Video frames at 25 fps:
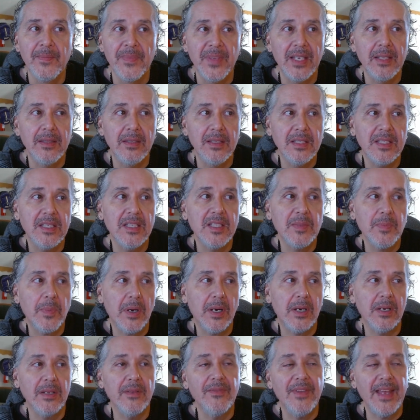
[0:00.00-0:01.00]
And this is
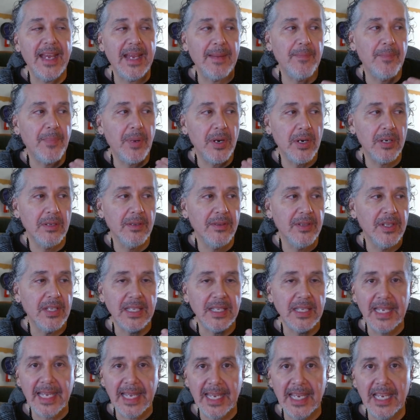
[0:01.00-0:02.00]
part of that part of the
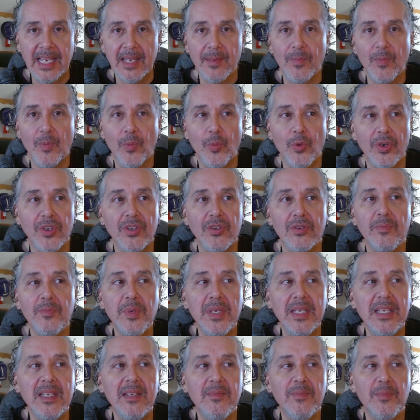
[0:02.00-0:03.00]
game where you're
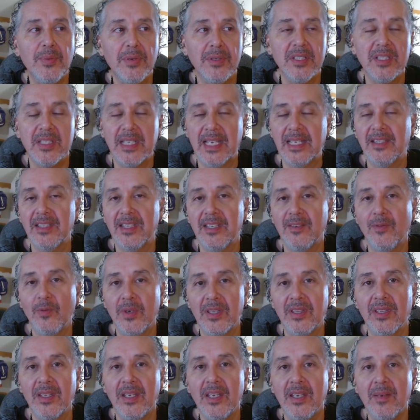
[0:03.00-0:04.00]
being presented
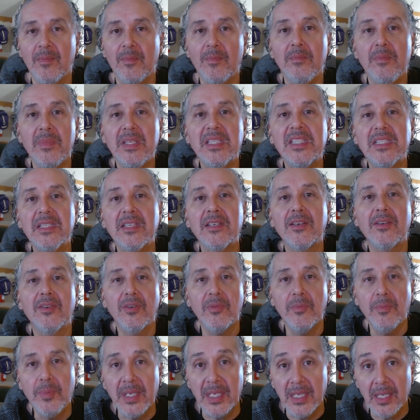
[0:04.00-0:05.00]
with mystical
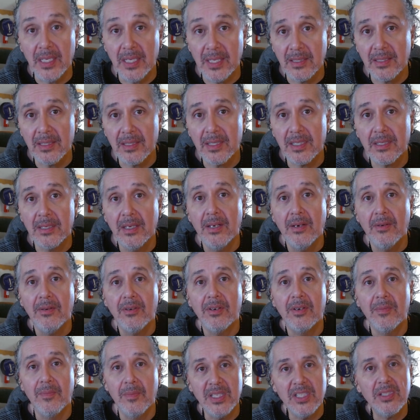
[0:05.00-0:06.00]
beings
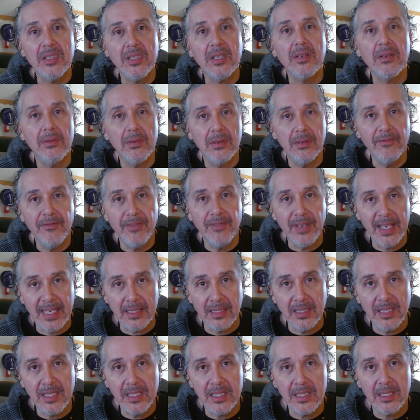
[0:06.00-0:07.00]
or mystical
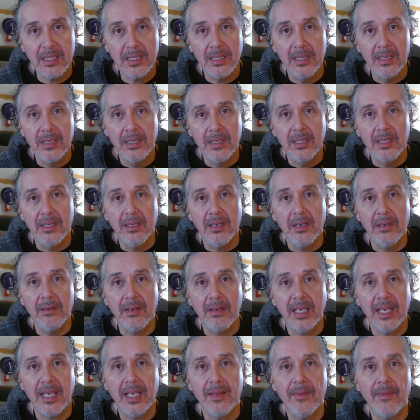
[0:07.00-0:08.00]
events,
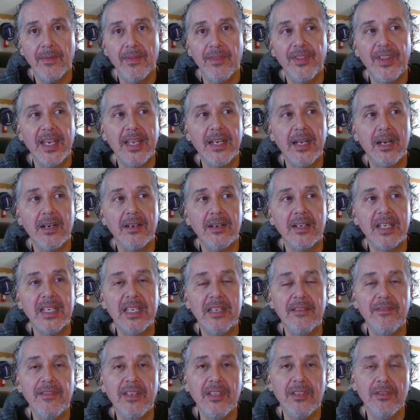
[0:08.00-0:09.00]
okay, that are
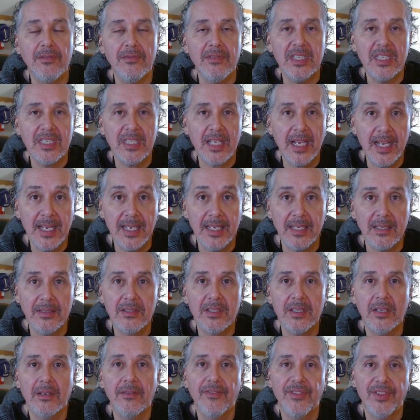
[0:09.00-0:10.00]
giving you
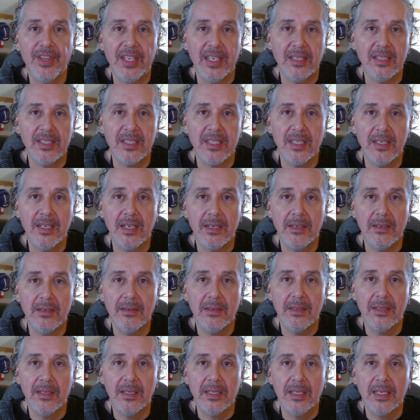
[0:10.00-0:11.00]
signs of things that are
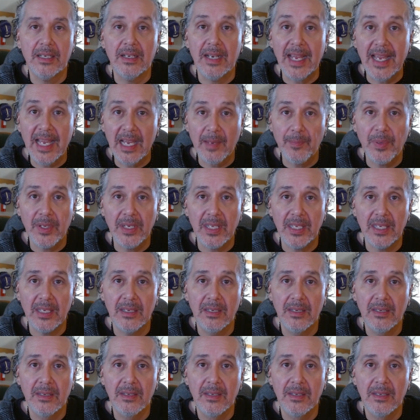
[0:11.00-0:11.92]
happening.